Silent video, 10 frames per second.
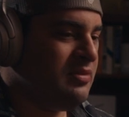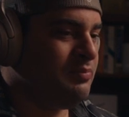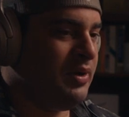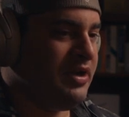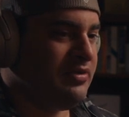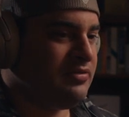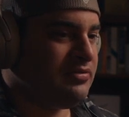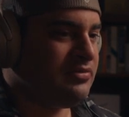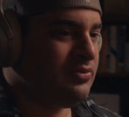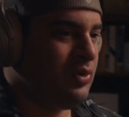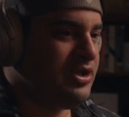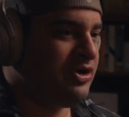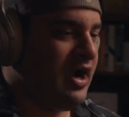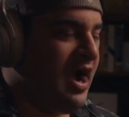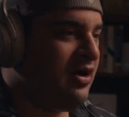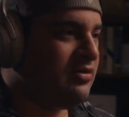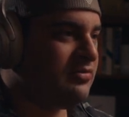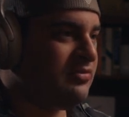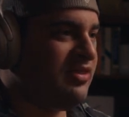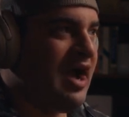but when you're
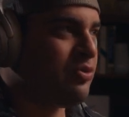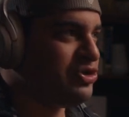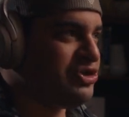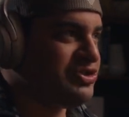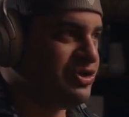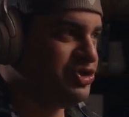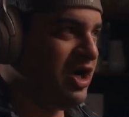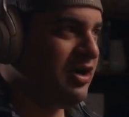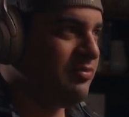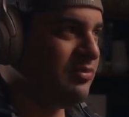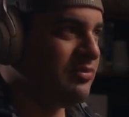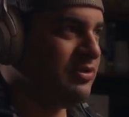out, that was just a job.